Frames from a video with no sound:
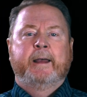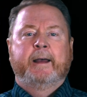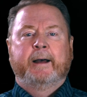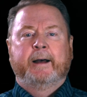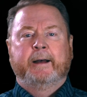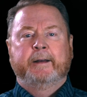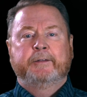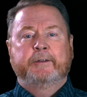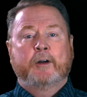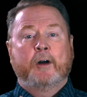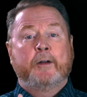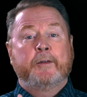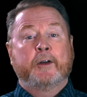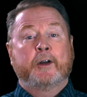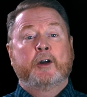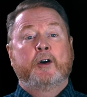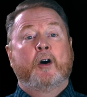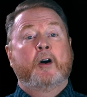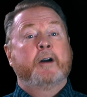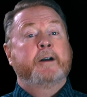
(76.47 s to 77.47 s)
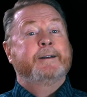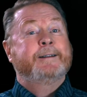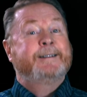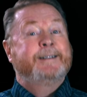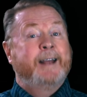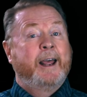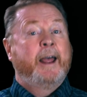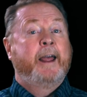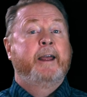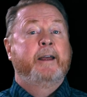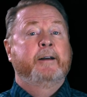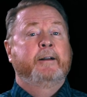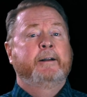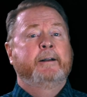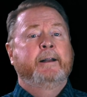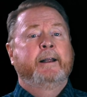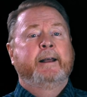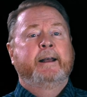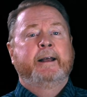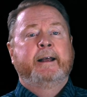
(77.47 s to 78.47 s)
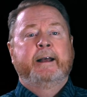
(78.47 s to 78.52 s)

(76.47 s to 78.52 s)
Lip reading: It's called The Garden Tale.